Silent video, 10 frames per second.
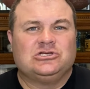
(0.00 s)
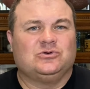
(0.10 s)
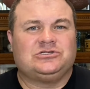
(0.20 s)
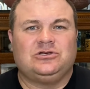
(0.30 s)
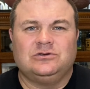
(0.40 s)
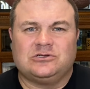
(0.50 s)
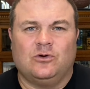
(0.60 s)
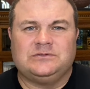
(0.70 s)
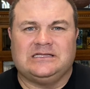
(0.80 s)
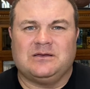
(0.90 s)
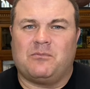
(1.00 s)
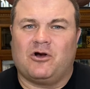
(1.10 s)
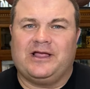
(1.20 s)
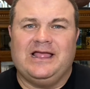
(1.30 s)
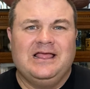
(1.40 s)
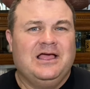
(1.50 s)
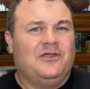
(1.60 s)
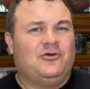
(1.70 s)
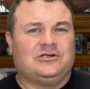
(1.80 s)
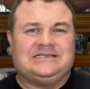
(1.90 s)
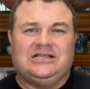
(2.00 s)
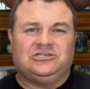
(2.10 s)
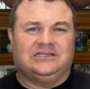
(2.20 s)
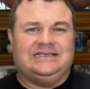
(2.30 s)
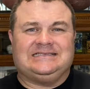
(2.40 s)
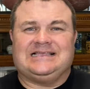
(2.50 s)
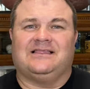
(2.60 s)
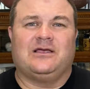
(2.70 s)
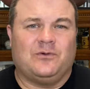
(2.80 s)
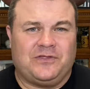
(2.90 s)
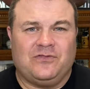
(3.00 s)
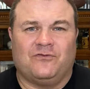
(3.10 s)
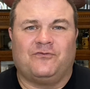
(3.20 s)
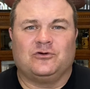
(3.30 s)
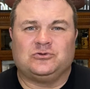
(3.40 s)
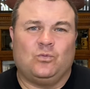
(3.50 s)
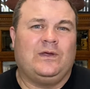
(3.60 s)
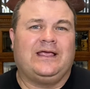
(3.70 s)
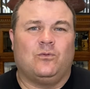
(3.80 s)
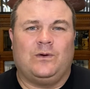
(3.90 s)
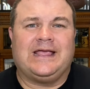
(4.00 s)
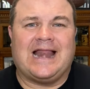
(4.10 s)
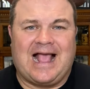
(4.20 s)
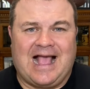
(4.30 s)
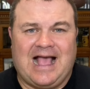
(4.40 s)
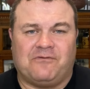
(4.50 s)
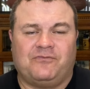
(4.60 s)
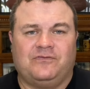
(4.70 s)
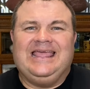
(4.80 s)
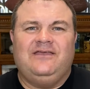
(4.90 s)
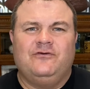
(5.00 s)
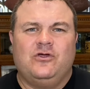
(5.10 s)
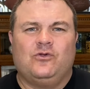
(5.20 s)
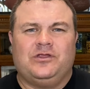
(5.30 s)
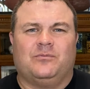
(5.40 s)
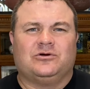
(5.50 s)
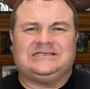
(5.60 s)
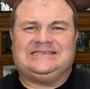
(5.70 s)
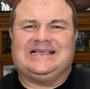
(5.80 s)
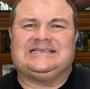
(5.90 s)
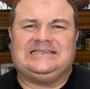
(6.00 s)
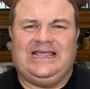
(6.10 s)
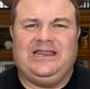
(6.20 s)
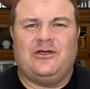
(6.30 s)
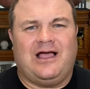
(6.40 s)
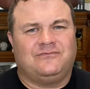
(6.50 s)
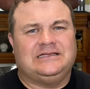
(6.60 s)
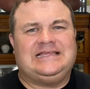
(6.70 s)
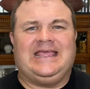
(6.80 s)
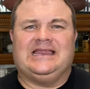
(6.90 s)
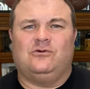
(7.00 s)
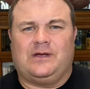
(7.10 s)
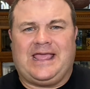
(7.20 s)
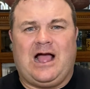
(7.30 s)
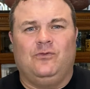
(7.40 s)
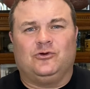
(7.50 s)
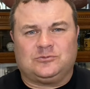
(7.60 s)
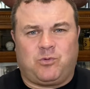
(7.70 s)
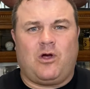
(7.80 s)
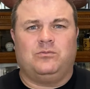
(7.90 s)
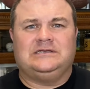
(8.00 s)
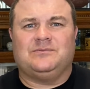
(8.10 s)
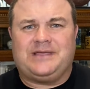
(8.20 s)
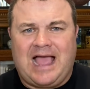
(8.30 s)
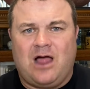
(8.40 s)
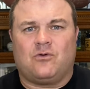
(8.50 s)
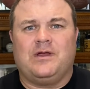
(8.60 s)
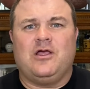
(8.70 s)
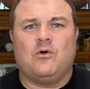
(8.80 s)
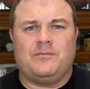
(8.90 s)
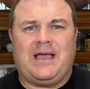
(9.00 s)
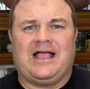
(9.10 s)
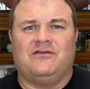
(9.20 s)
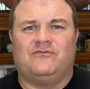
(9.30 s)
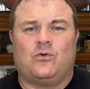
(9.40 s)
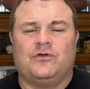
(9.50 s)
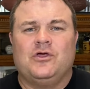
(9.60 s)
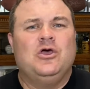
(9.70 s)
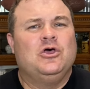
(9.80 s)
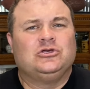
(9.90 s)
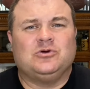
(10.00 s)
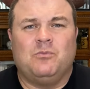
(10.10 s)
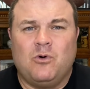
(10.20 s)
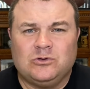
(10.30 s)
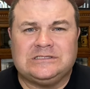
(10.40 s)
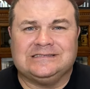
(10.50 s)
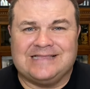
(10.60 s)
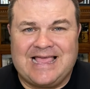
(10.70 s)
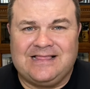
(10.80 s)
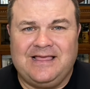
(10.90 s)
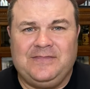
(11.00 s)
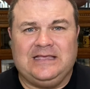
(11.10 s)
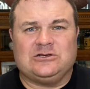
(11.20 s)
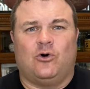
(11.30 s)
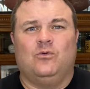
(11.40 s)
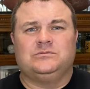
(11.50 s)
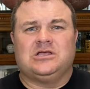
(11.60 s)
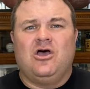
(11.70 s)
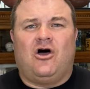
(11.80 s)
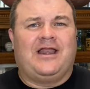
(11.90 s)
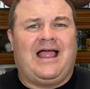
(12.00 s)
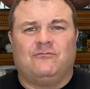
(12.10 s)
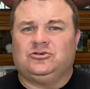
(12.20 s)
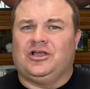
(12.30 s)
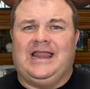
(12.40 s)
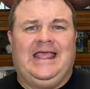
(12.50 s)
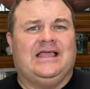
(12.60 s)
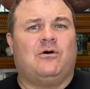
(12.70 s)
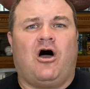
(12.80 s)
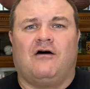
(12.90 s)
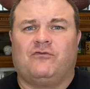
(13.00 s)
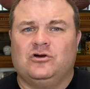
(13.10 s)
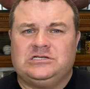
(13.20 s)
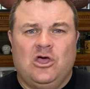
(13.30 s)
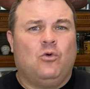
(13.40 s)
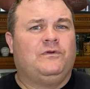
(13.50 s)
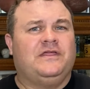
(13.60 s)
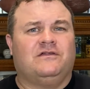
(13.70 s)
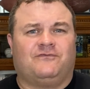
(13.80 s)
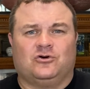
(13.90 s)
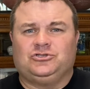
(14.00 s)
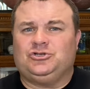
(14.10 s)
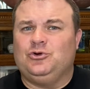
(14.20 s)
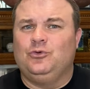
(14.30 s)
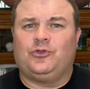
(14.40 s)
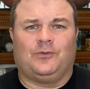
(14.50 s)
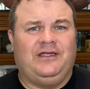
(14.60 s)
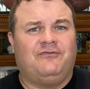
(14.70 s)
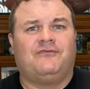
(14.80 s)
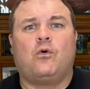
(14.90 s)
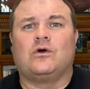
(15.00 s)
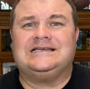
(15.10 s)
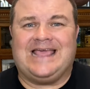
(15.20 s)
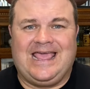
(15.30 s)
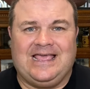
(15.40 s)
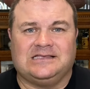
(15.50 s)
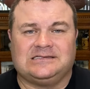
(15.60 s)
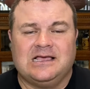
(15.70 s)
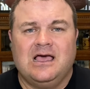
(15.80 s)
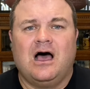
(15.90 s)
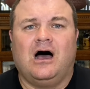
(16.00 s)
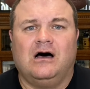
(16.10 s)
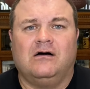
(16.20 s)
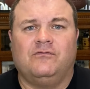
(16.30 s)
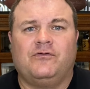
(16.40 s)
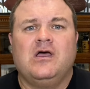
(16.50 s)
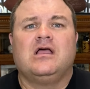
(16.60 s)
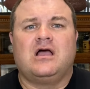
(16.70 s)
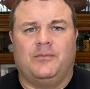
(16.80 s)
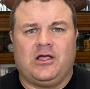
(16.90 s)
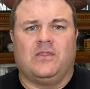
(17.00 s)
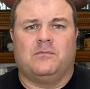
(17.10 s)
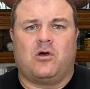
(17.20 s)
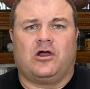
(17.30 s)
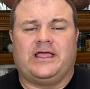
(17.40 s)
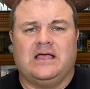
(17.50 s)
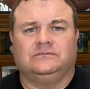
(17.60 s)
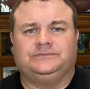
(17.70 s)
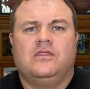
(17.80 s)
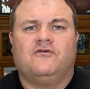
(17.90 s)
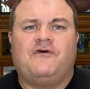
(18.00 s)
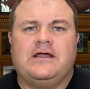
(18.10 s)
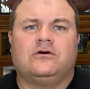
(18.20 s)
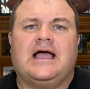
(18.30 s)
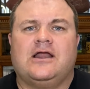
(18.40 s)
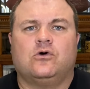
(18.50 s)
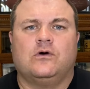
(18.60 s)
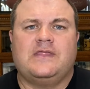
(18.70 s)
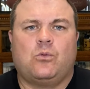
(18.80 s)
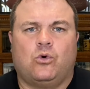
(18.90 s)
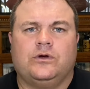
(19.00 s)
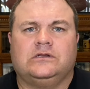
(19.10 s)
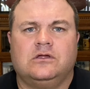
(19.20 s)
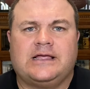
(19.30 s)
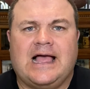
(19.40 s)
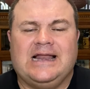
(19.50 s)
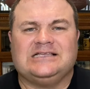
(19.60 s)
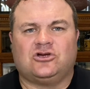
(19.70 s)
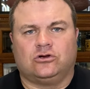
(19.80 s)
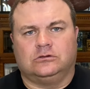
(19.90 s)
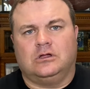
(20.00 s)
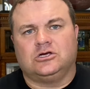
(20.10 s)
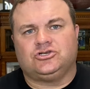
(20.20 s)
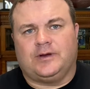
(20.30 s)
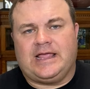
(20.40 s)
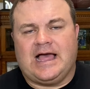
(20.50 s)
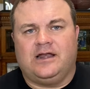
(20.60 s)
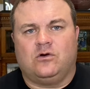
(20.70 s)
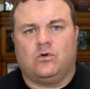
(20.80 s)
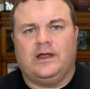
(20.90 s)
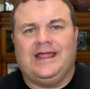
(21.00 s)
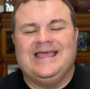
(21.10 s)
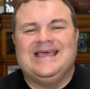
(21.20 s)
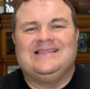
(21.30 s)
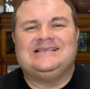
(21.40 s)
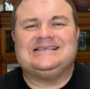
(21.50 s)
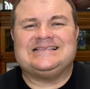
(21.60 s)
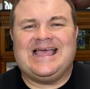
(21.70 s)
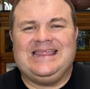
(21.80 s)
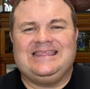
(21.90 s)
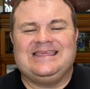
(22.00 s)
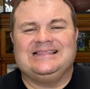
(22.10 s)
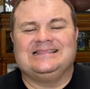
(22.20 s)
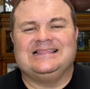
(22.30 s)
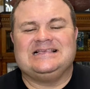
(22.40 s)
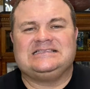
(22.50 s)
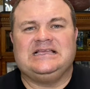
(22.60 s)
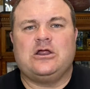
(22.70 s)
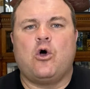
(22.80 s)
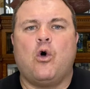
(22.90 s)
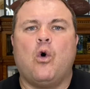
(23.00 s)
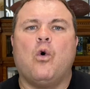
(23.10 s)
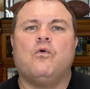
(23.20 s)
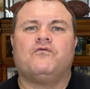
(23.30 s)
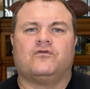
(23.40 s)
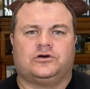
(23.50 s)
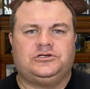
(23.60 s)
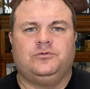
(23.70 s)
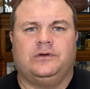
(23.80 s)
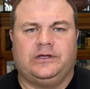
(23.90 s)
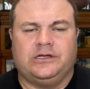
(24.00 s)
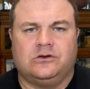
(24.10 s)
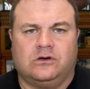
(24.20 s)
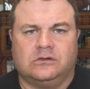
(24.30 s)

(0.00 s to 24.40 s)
So as soon as homes hit the market, they're essentially selling within the first week, week and a half. Even though the number is 16, you have to take into account there's probably some countering going back and forth. So most likely these homes on average are getting offers within the first 2, 3, 4 days of coming on the market. The final category that we're going to look at is our luxury category. This is anything listed over $2 million.